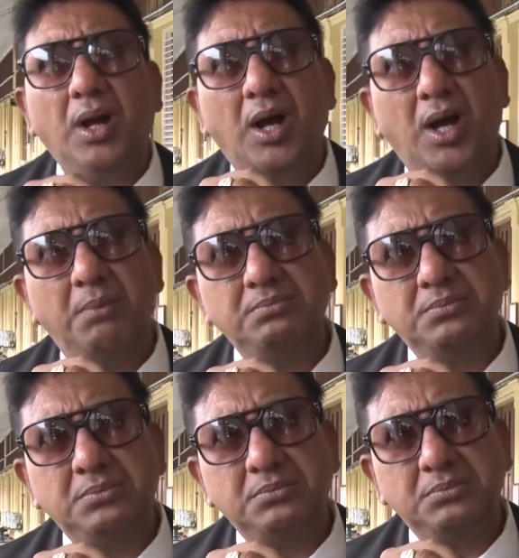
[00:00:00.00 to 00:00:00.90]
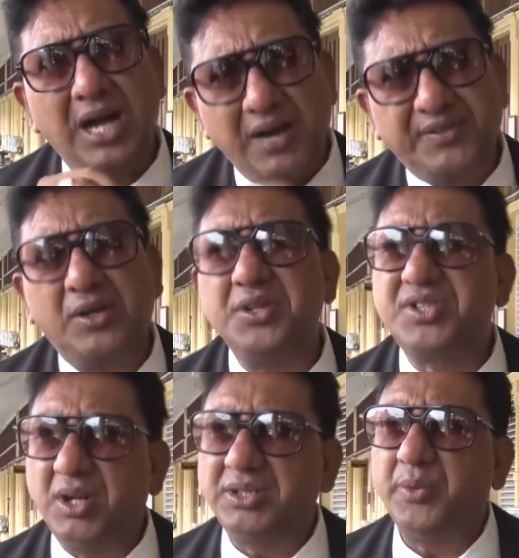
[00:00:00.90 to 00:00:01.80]
after
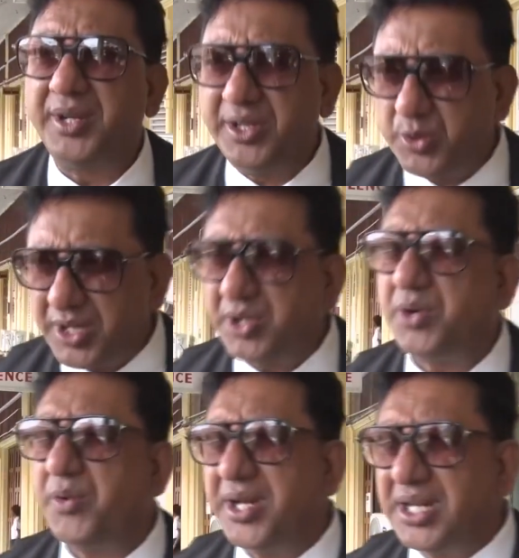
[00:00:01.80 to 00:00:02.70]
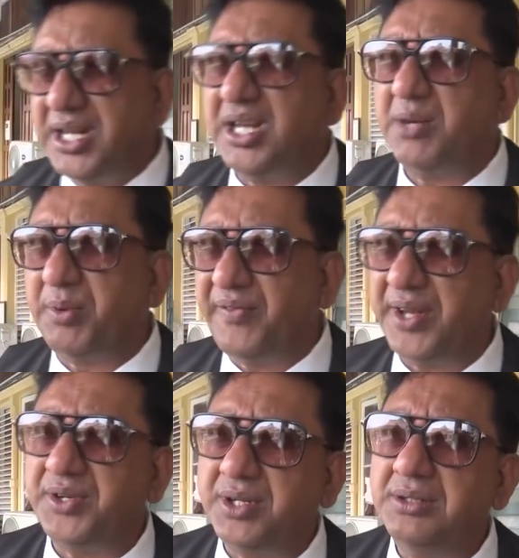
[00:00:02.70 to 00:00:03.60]
consulting with the judiciary and the legal
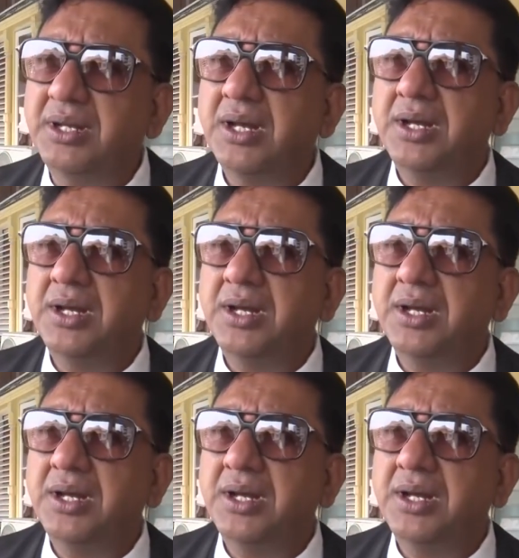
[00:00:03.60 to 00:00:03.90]
profession,